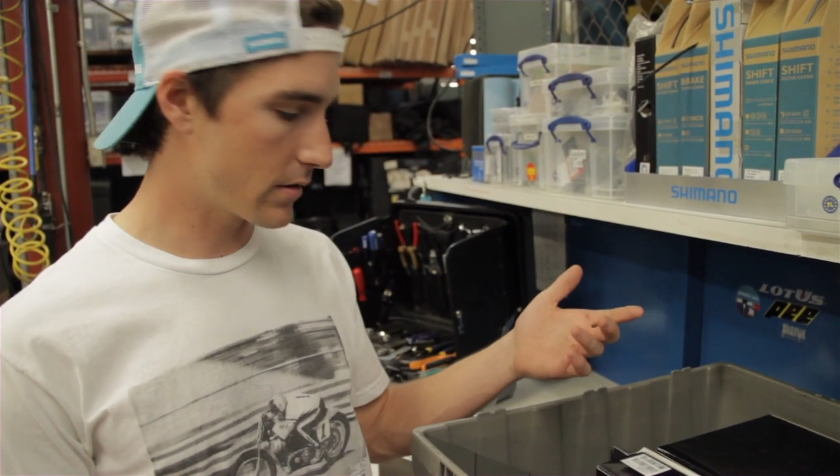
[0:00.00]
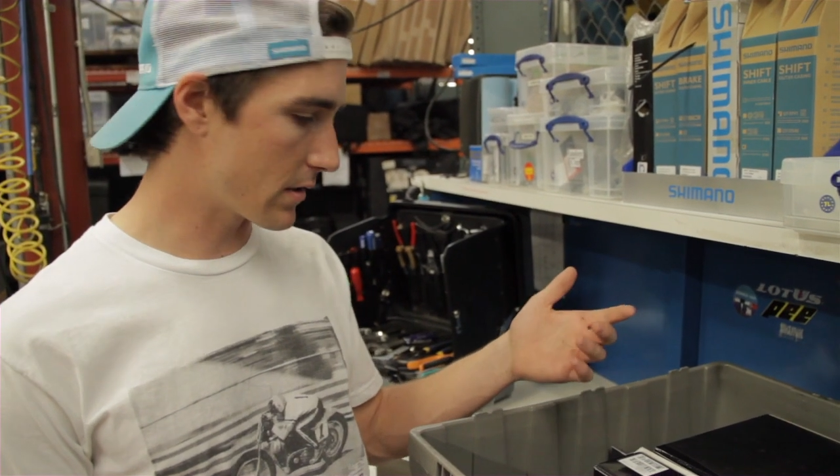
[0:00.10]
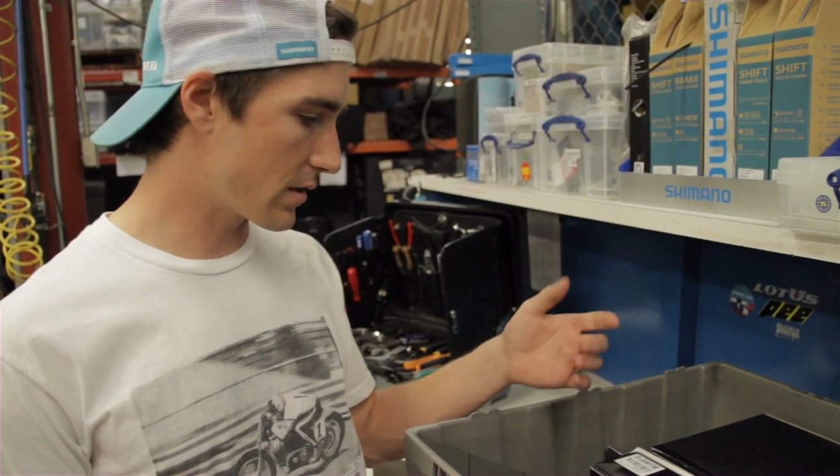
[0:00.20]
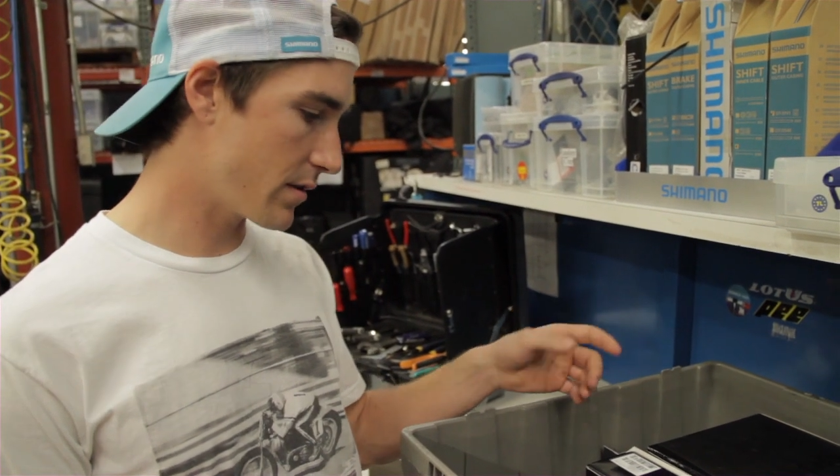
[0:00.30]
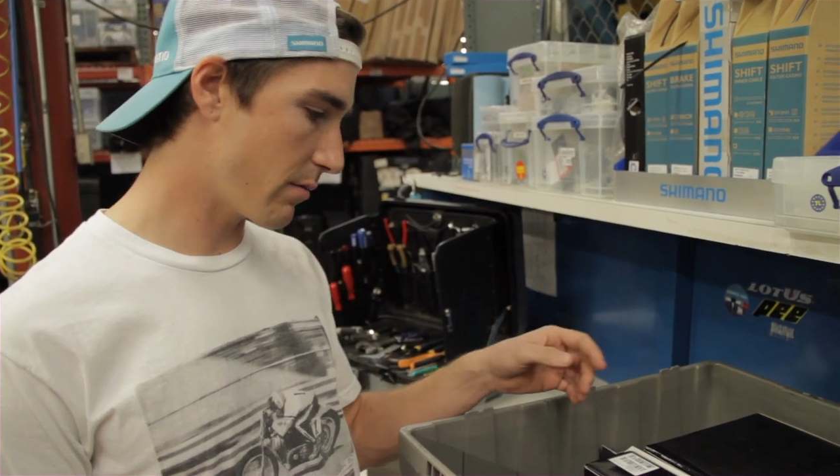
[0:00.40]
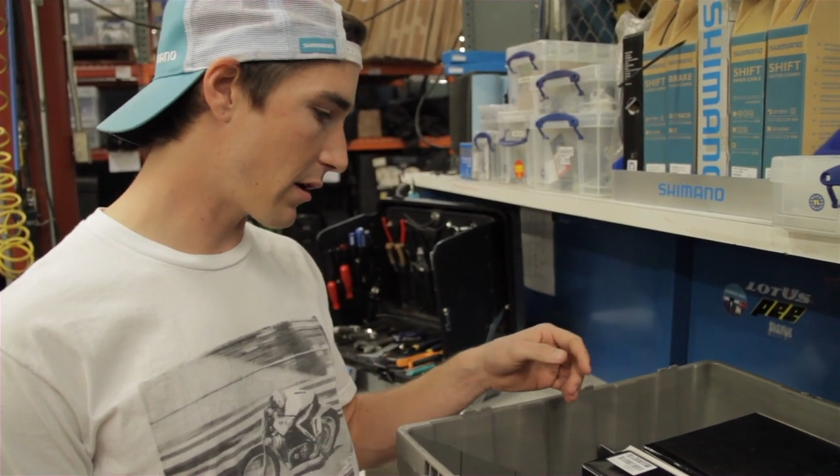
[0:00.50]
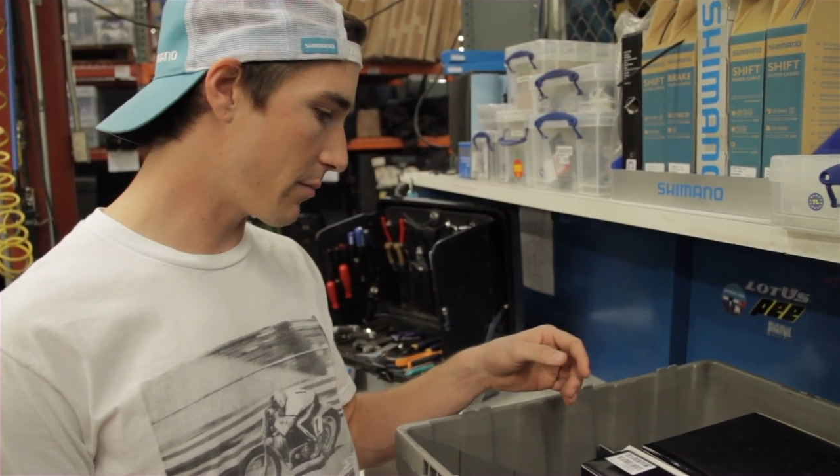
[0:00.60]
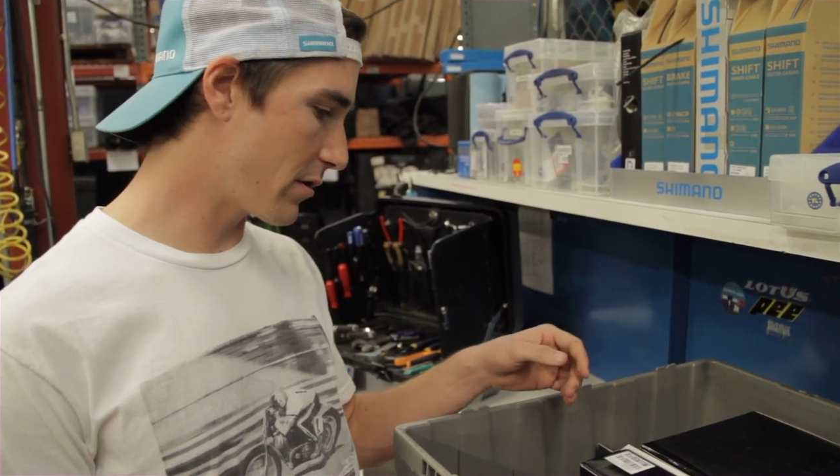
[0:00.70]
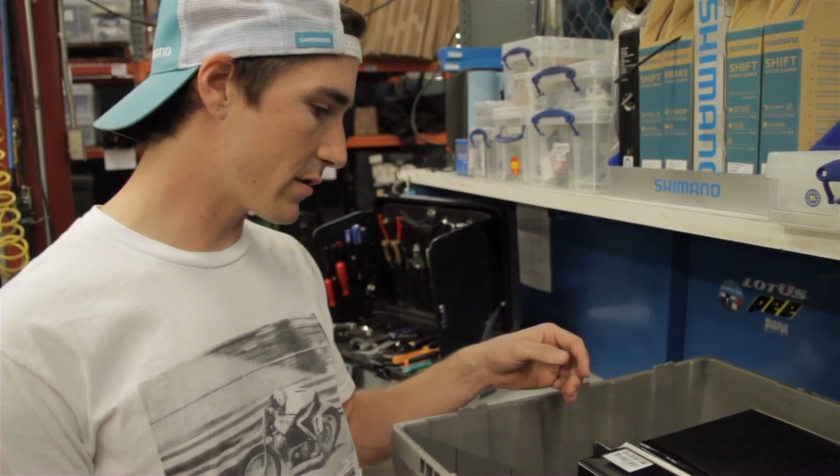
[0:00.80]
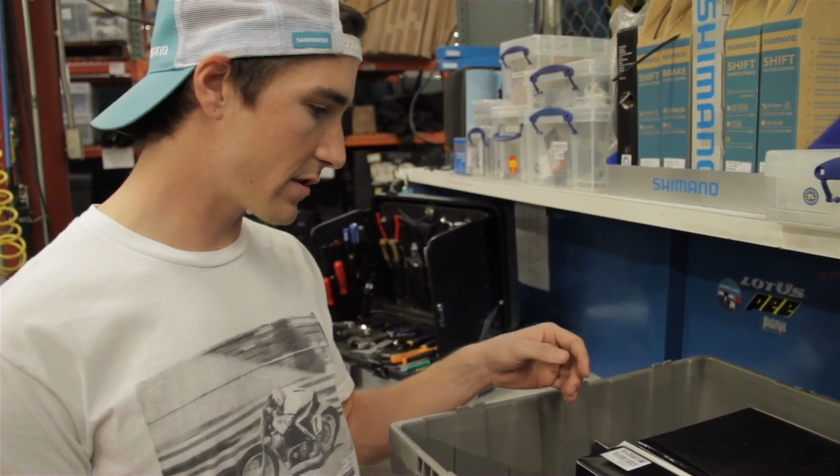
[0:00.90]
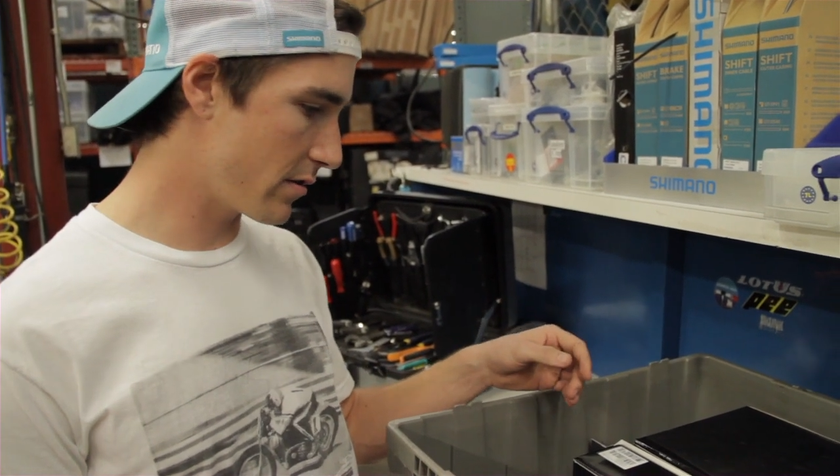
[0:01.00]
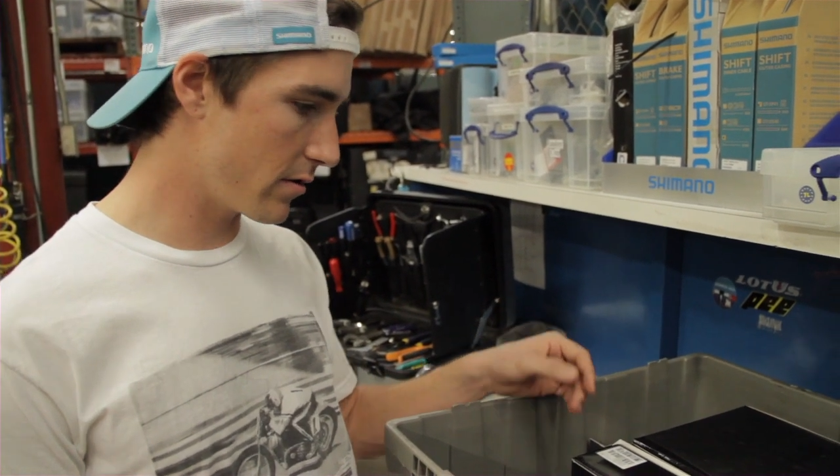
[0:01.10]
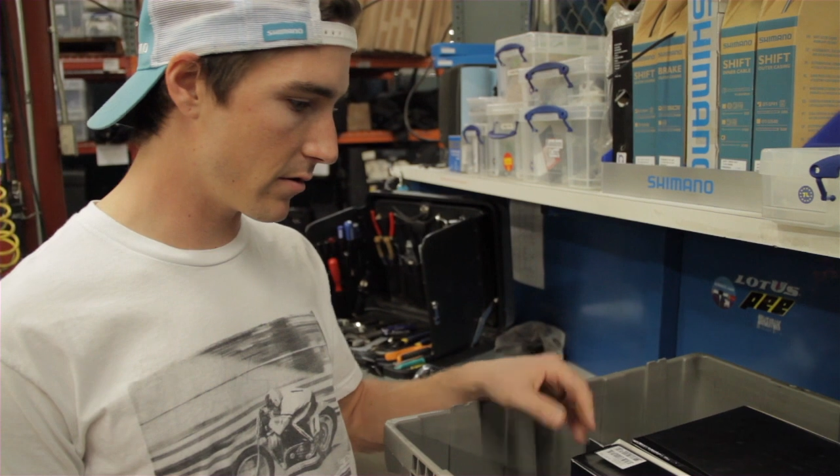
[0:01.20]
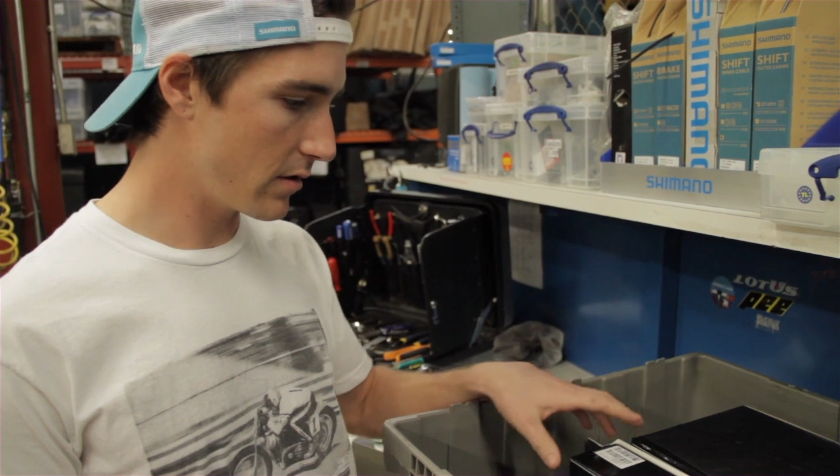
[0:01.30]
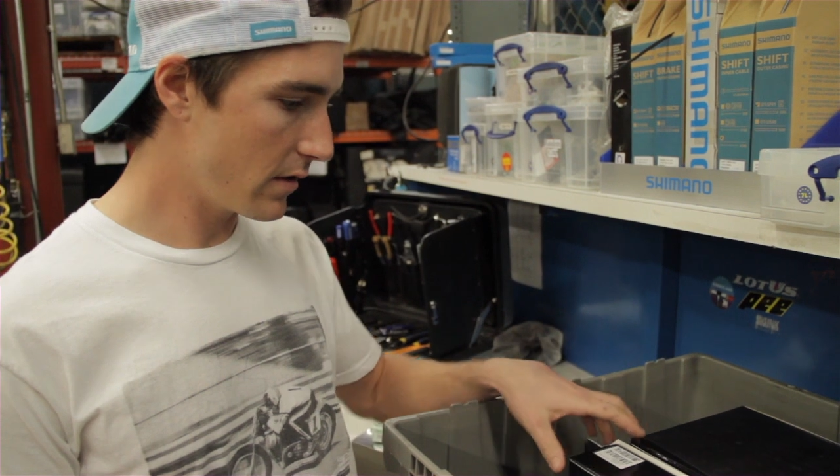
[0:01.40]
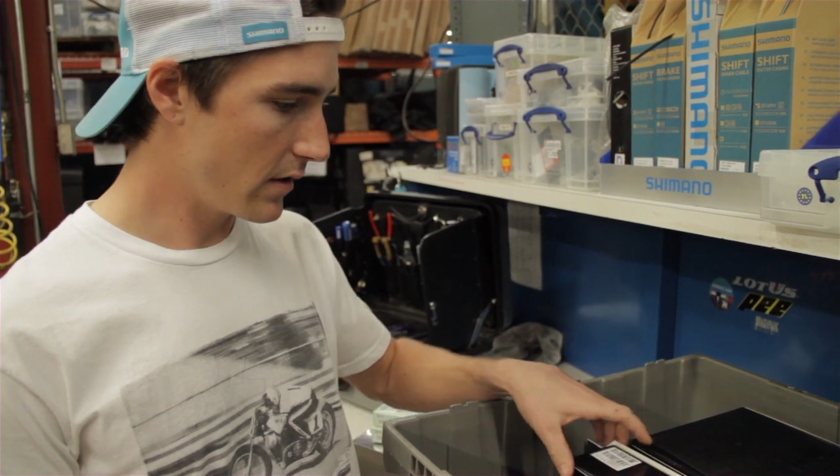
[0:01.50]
This is what I'm used to.